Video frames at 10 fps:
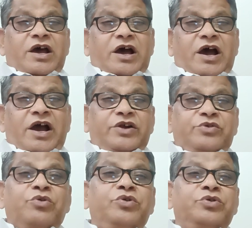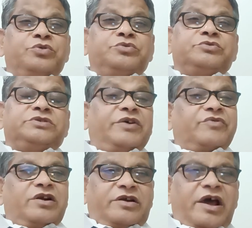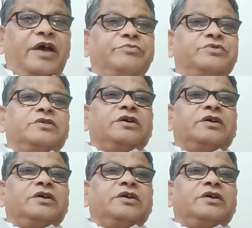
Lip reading: I told you several times.